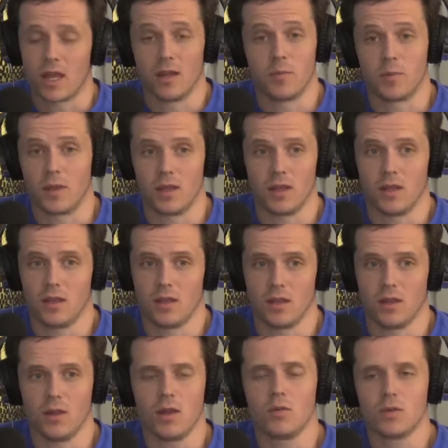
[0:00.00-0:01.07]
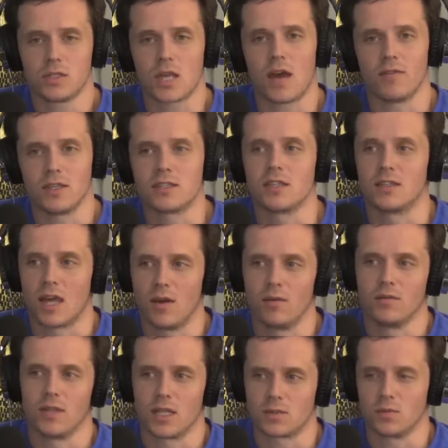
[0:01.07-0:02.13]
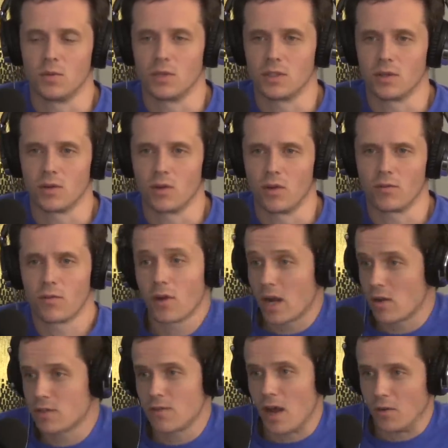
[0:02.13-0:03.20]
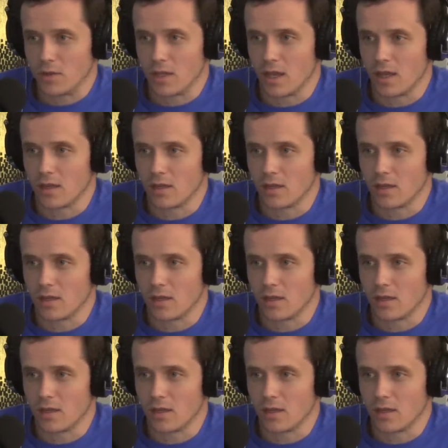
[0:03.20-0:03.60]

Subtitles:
and it was obvious that's what they were going for, and I was fine with that.